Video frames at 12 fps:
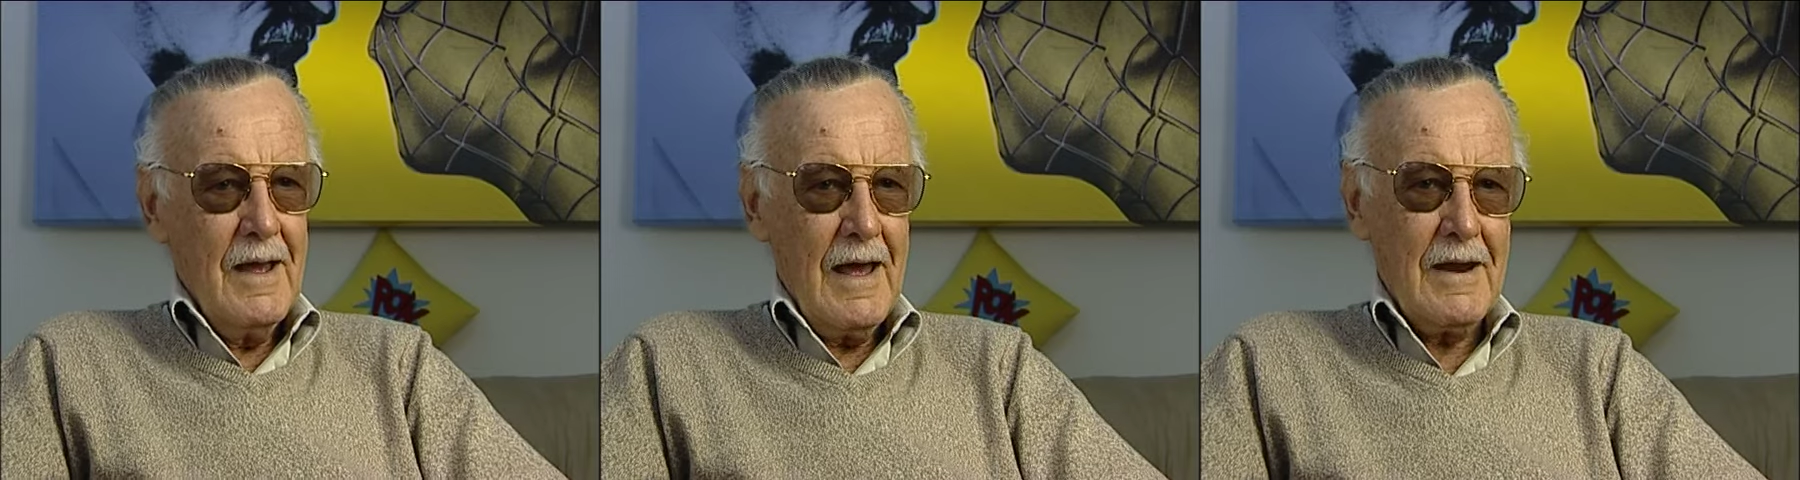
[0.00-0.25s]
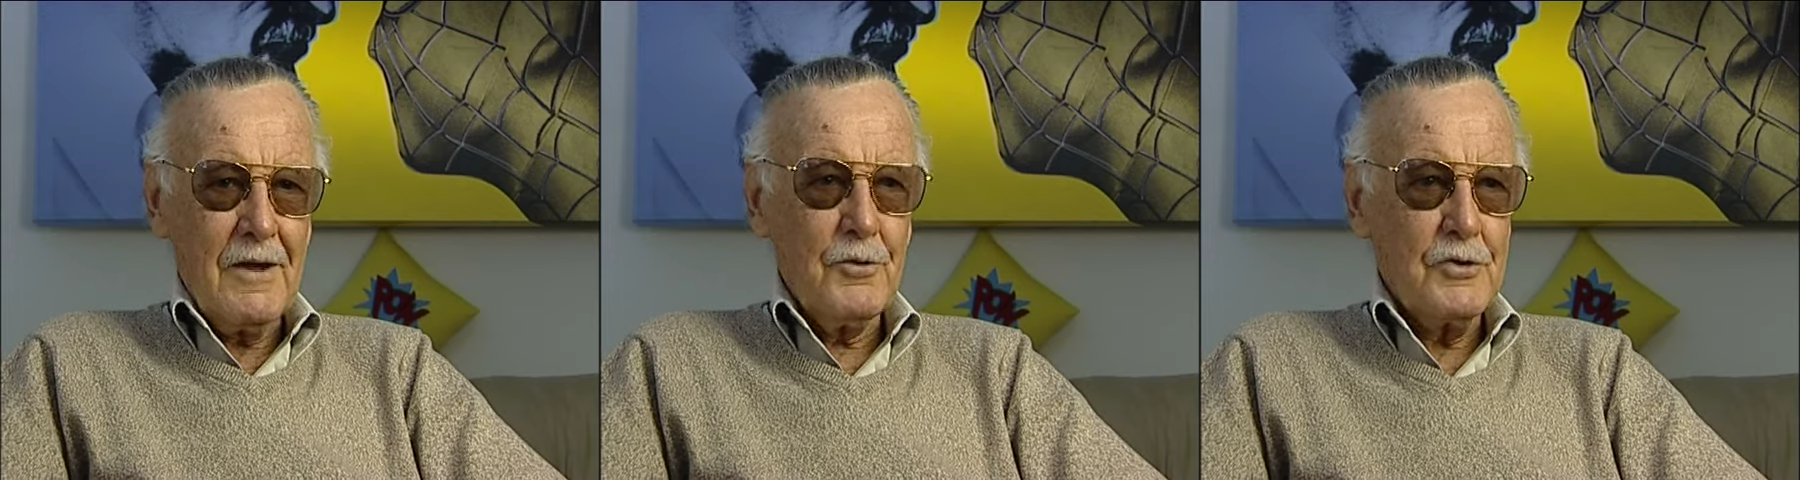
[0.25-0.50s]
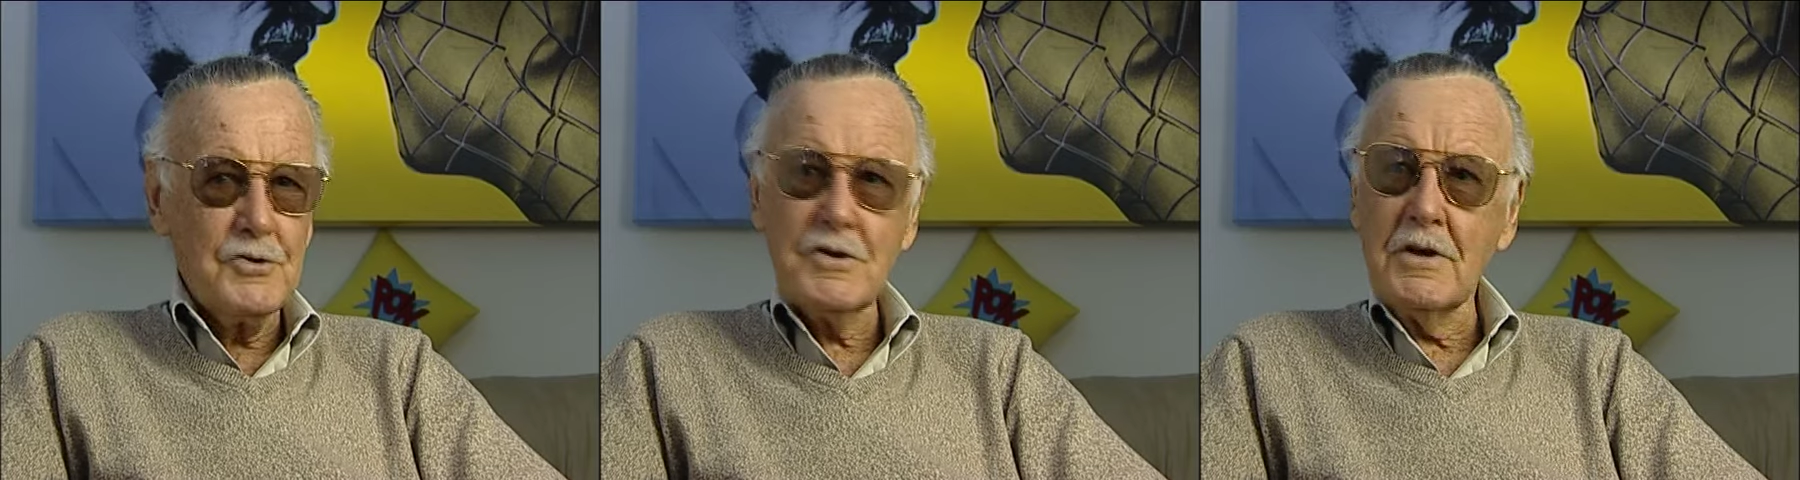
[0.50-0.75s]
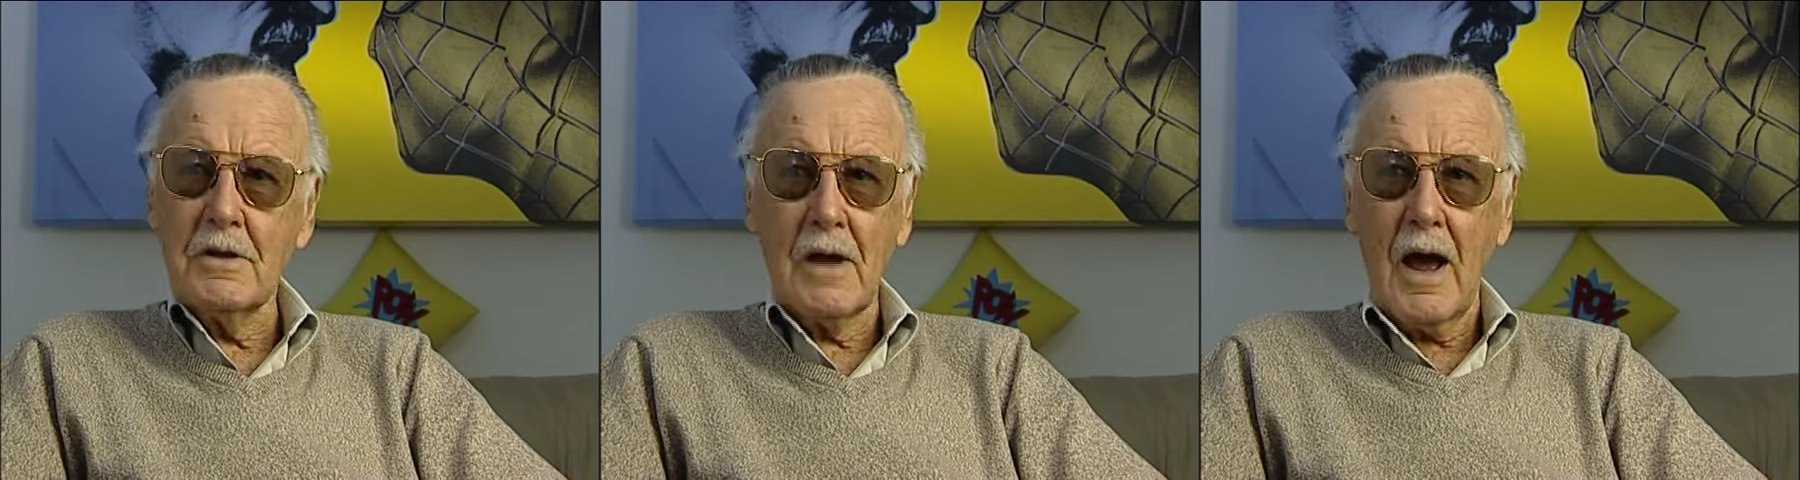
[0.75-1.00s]
And I thought,
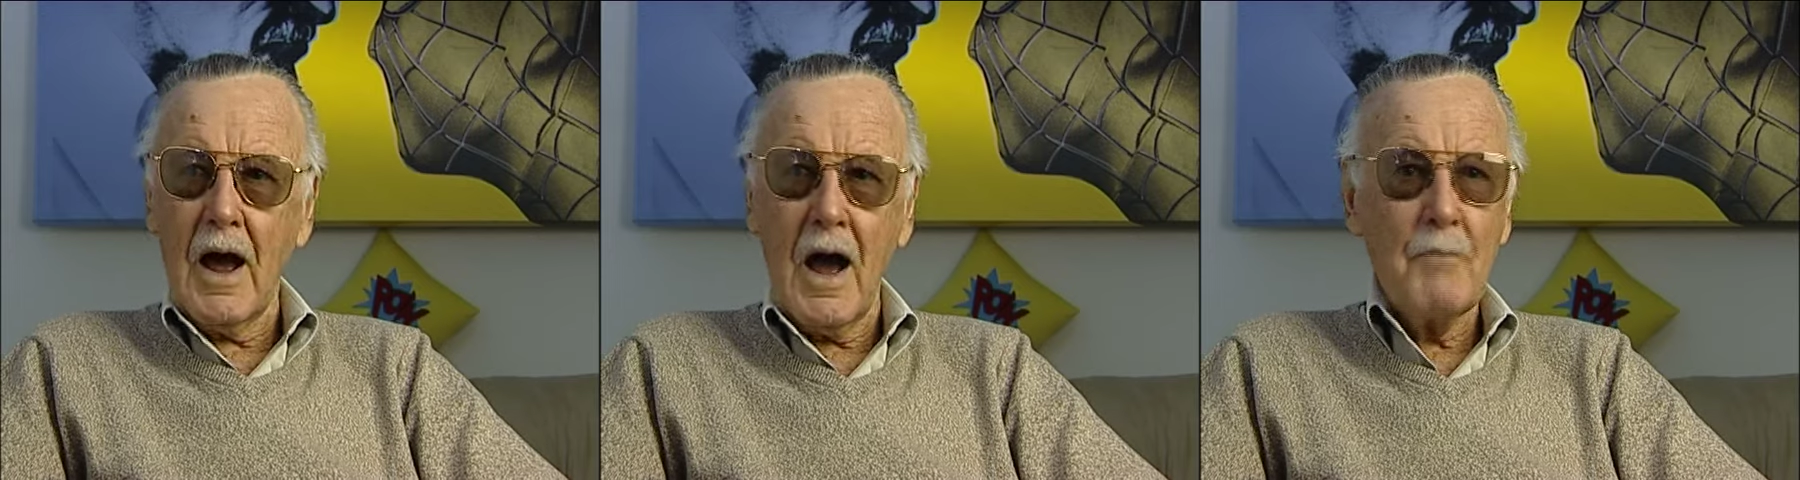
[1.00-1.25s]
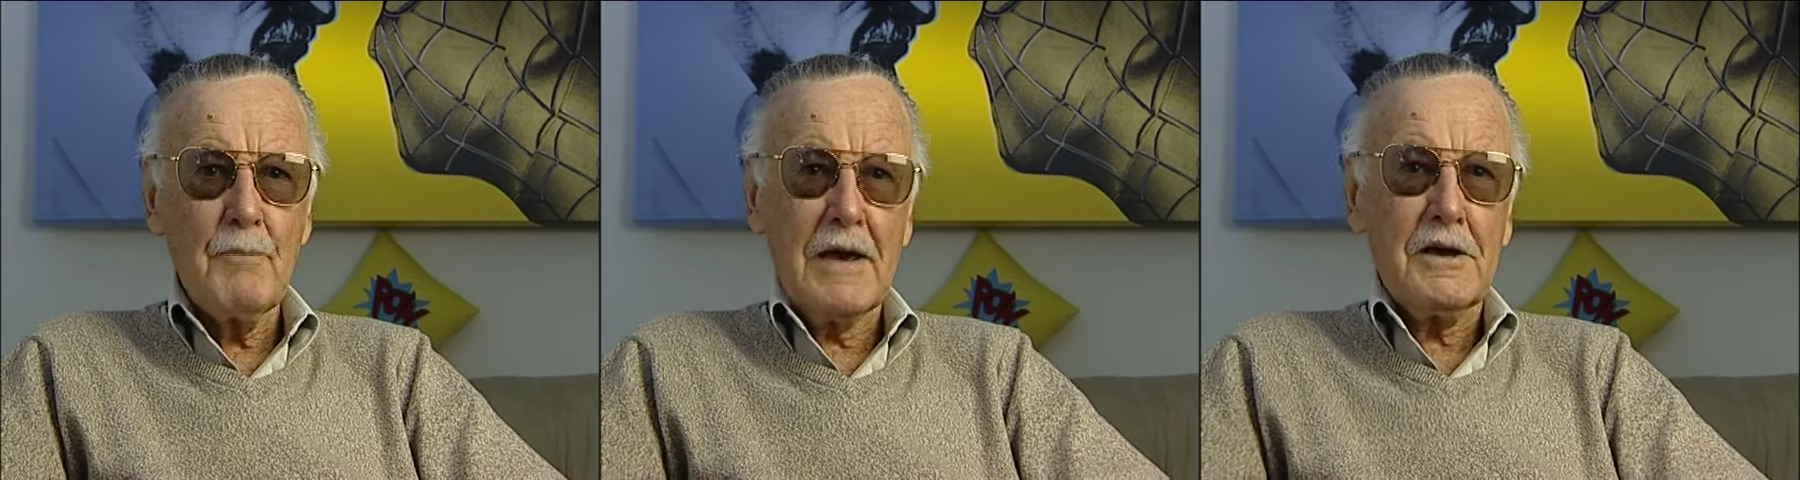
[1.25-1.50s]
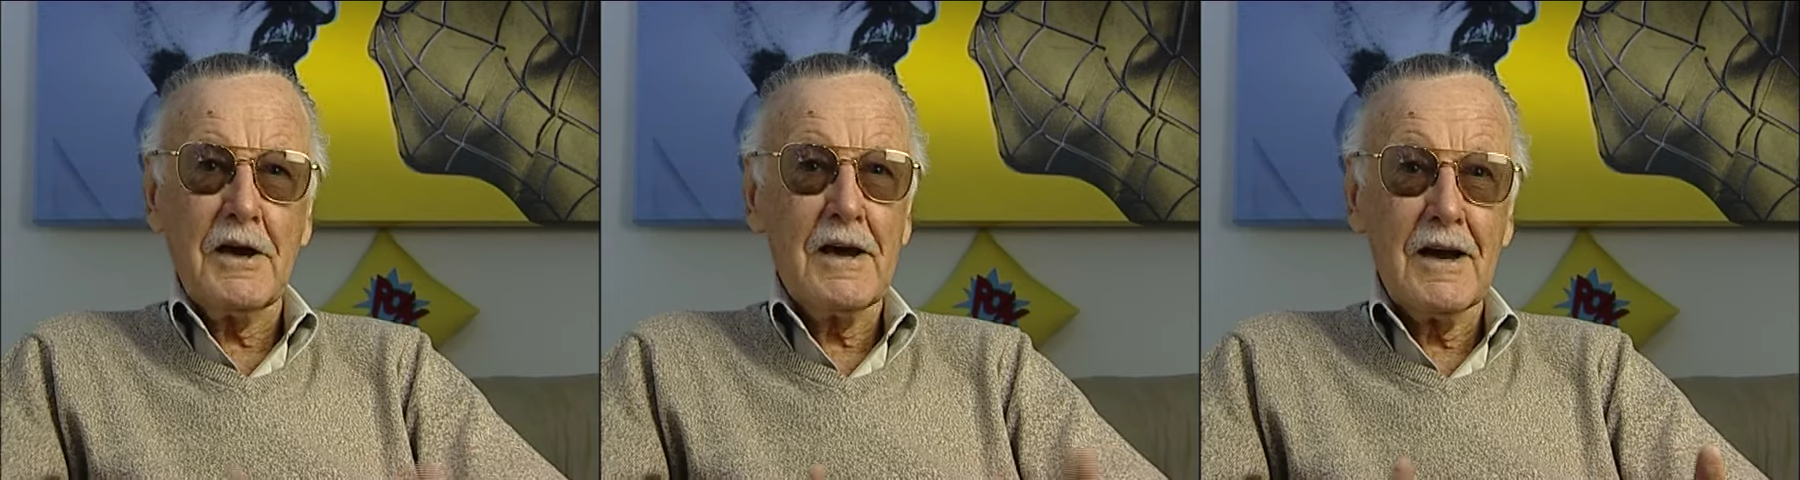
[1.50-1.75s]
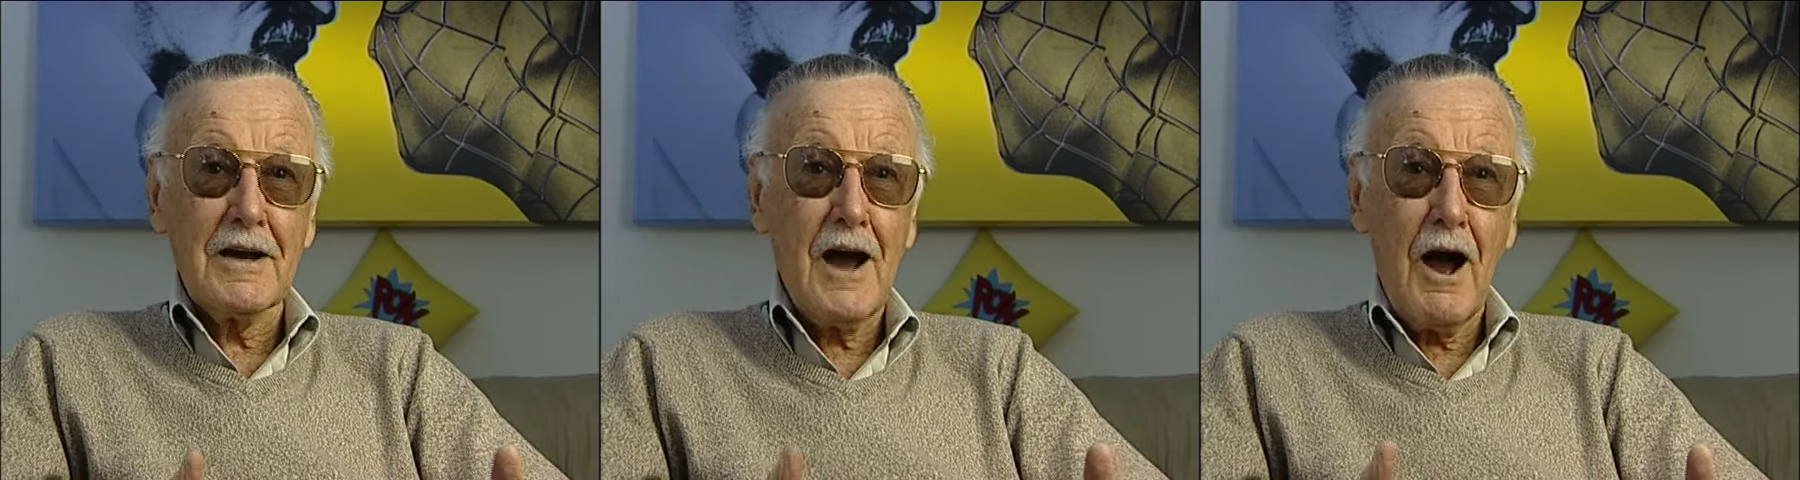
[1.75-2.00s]
gee, I'm making
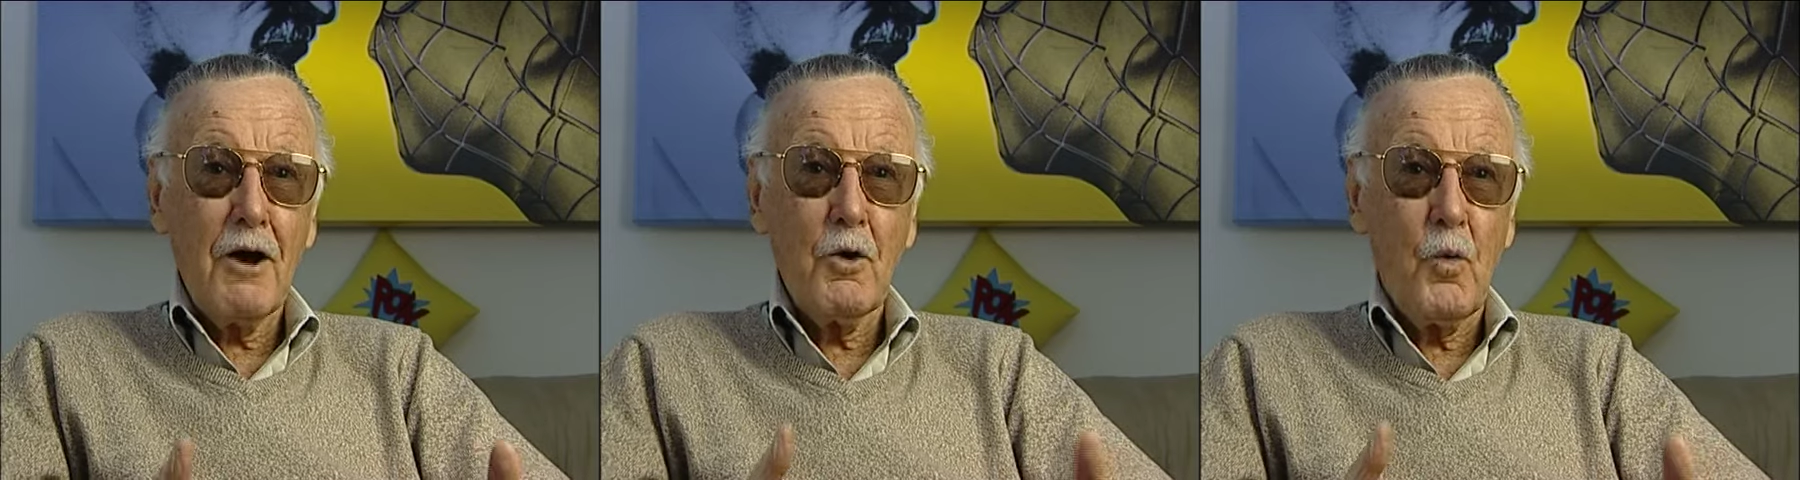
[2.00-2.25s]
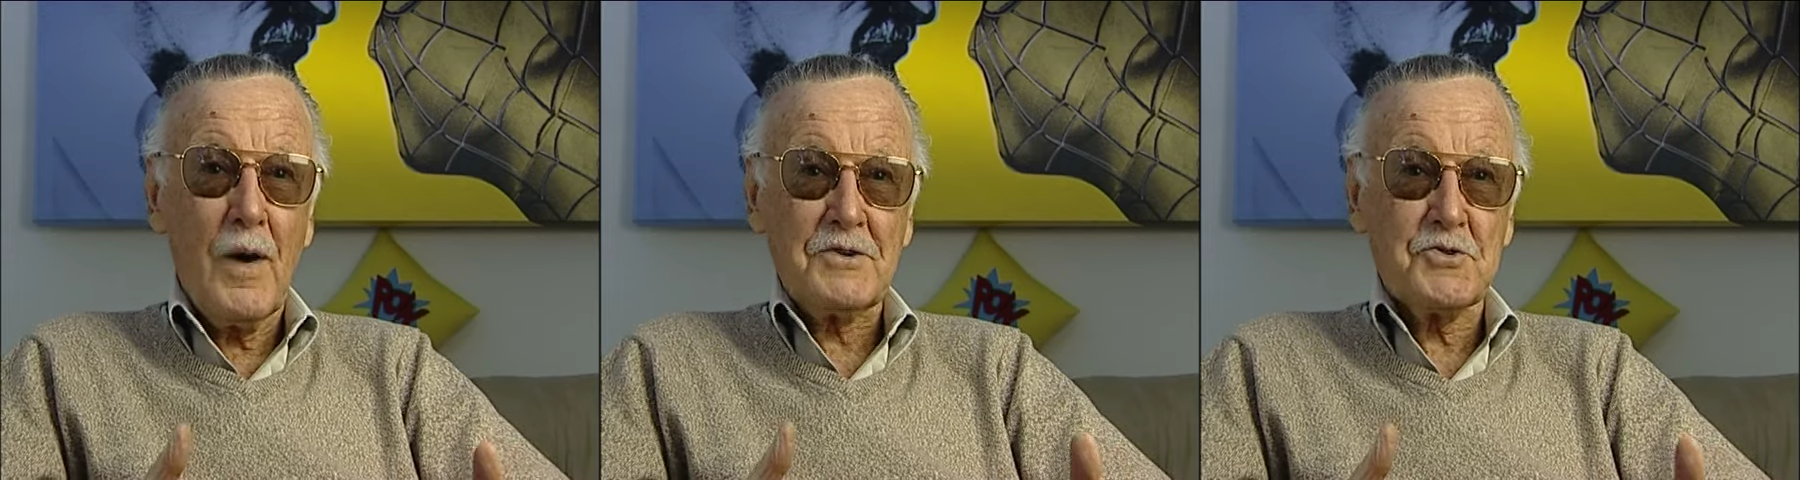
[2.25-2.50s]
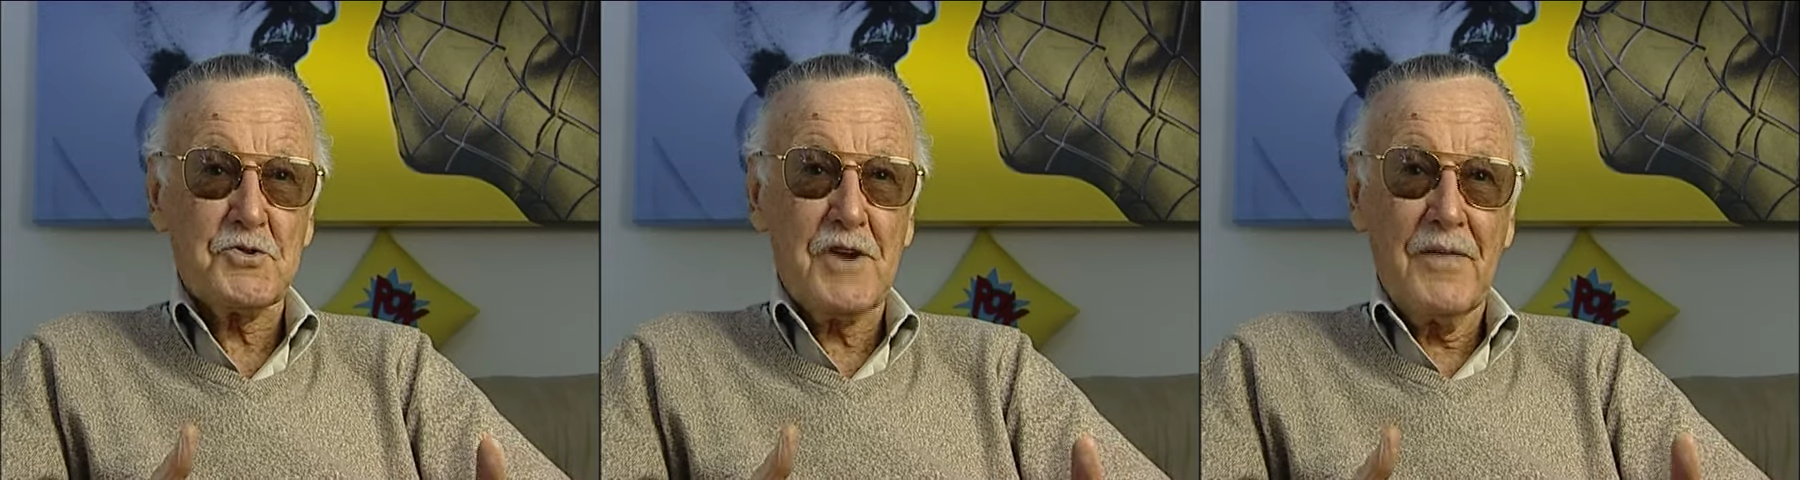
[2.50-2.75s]
a conquest,